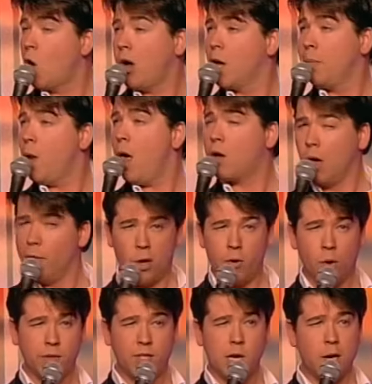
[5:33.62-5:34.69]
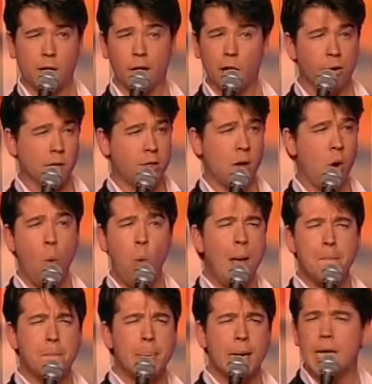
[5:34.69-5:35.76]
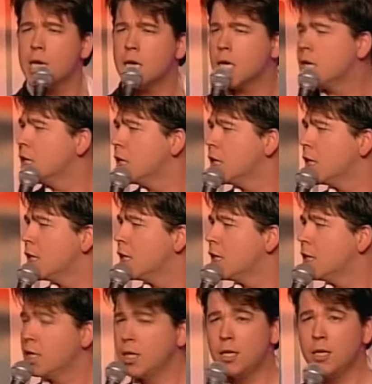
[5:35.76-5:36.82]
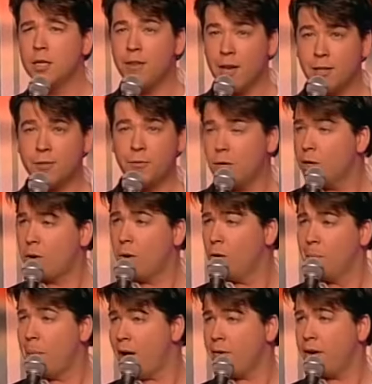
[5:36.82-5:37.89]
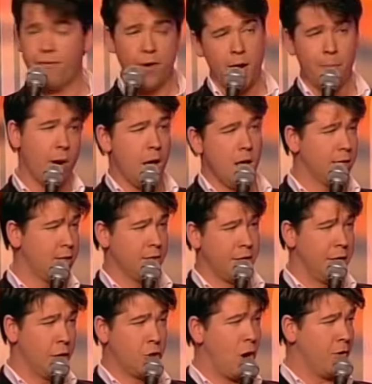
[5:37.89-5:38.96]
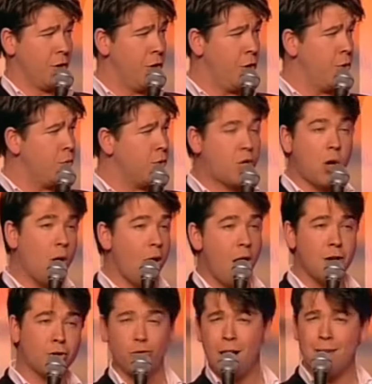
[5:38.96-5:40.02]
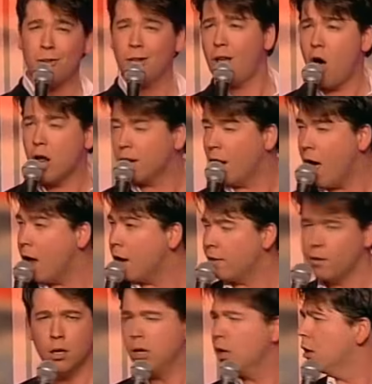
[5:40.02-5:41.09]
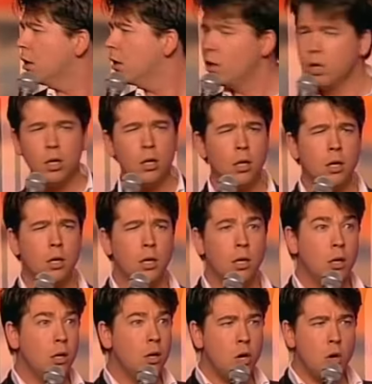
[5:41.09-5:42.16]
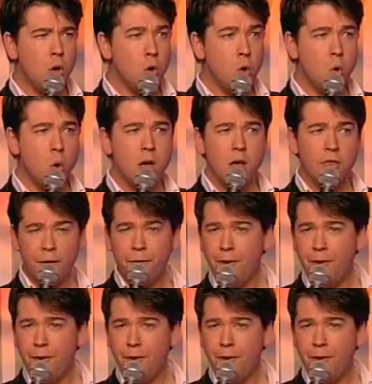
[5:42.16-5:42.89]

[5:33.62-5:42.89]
chock-a-block on the North Circular at Wembley. Thanks for your call, Barry. If anybody else has any travel news, call our travel hotline. Who the